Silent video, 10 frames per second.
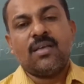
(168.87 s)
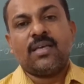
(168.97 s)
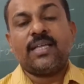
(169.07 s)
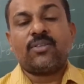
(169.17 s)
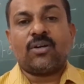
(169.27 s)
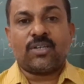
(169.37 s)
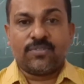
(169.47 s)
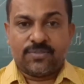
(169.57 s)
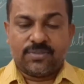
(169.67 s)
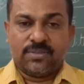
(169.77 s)
He
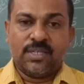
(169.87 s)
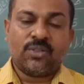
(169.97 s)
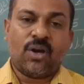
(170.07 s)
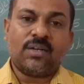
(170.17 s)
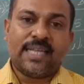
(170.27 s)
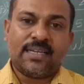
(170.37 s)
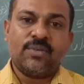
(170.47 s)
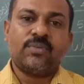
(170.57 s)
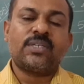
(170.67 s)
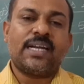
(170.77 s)
thought that
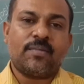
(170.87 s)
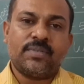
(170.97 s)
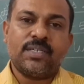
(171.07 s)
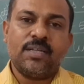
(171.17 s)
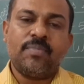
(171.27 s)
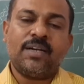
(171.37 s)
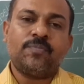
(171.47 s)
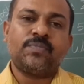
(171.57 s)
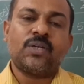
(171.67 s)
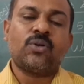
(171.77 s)
he would get up early,
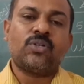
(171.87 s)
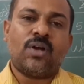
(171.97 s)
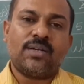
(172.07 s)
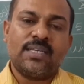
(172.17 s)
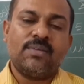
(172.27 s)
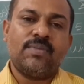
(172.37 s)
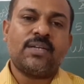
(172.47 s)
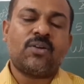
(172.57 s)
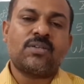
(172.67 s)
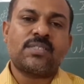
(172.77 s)
but he could not. He
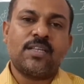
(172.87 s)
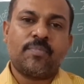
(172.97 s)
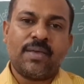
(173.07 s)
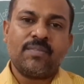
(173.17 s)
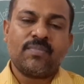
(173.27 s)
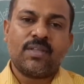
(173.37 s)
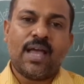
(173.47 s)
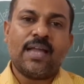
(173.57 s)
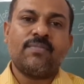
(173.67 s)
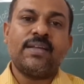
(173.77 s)
went on sleeping,
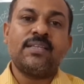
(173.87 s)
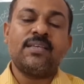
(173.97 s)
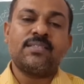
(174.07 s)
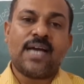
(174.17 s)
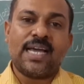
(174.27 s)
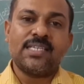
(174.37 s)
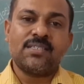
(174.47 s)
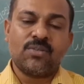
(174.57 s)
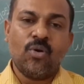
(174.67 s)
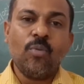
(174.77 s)
and when his
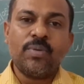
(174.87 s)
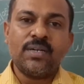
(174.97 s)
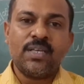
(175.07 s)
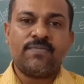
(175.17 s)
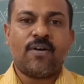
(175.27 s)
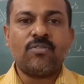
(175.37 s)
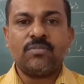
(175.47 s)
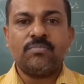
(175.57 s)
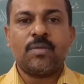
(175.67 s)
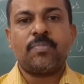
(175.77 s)
eyes opened, he
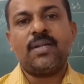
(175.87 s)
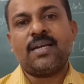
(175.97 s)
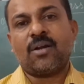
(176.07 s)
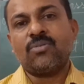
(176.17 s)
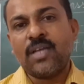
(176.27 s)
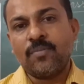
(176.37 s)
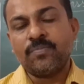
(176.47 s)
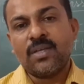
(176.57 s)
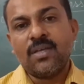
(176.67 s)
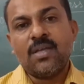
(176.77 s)
found people around
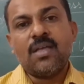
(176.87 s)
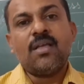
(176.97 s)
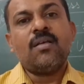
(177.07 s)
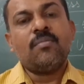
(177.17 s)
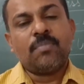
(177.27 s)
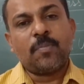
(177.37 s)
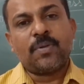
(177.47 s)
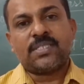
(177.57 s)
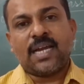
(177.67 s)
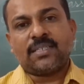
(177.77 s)
him.
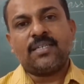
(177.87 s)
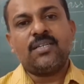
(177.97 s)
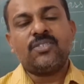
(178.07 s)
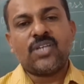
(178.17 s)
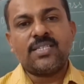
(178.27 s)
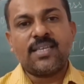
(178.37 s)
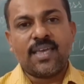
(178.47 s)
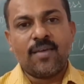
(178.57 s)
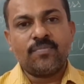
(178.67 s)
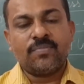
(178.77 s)
People started chasing
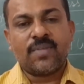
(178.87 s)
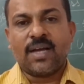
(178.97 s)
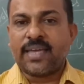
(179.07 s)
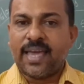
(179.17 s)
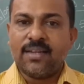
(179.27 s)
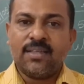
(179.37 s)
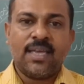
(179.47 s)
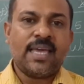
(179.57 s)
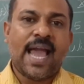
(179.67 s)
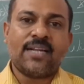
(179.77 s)
him. Again,
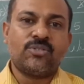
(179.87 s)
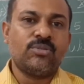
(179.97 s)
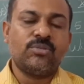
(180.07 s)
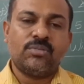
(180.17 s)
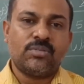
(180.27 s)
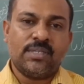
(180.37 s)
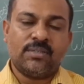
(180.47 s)
he had to